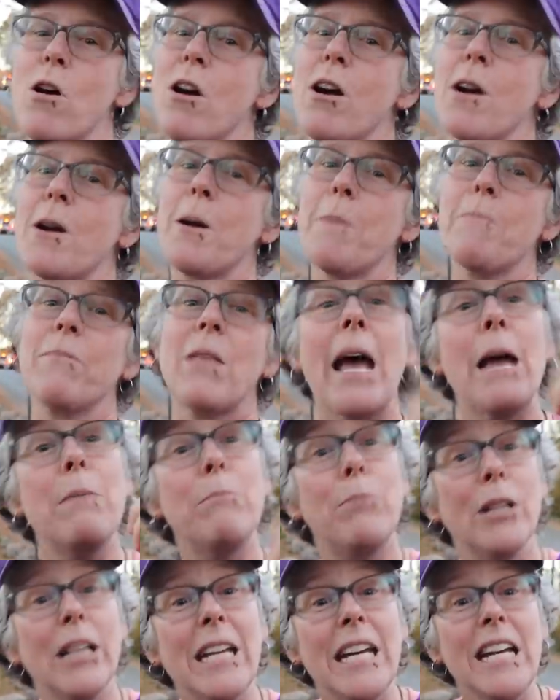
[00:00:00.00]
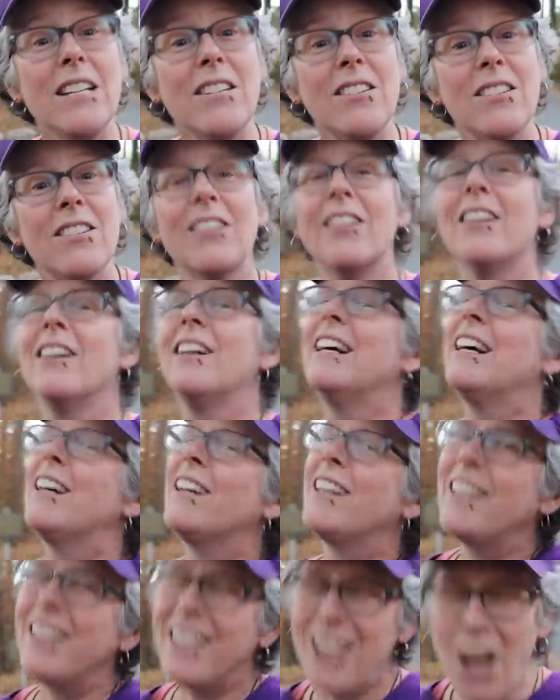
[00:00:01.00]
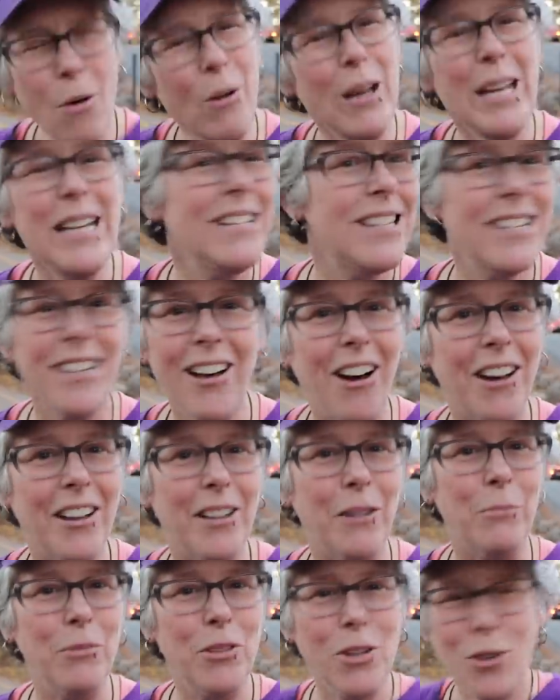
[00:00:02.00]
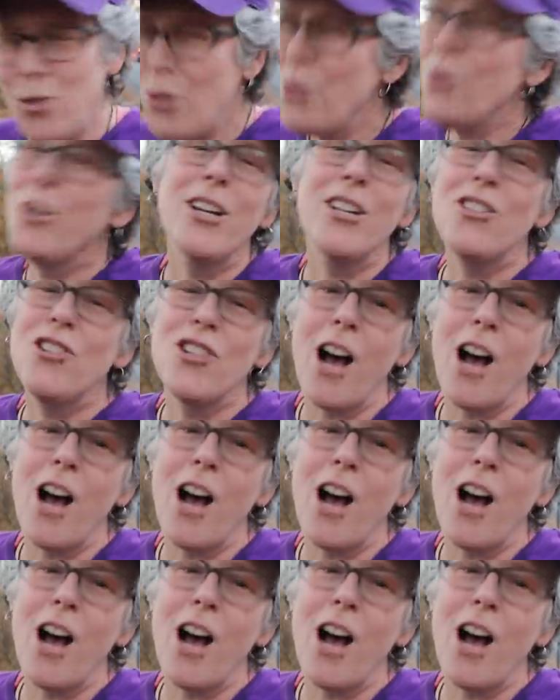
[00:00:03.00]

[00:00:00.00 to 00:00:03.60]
work. Thank you and so much. Go easy on them. They're doing a good